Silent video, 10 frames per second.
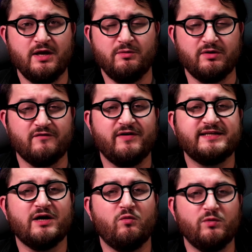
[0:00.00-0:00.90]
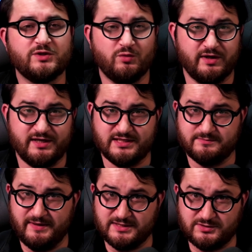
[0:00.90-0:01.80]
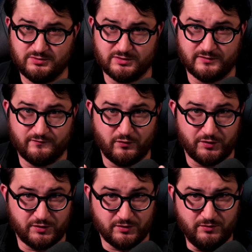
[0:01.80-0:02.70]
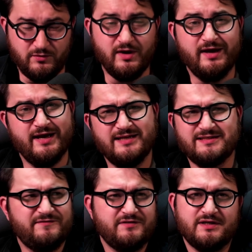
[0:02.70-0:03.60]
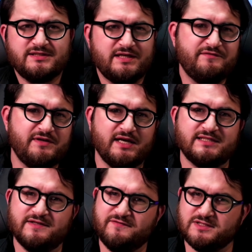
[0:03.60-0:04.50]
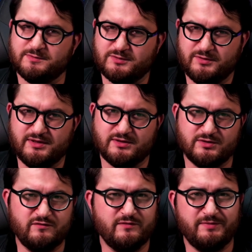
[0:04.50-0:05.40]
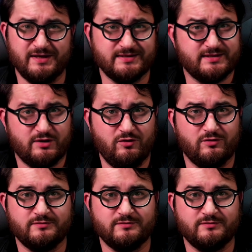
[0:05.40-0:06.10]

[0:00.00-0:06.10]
We're going to find out which one is best suited for you and if there's even a difference between the two VPNs at all.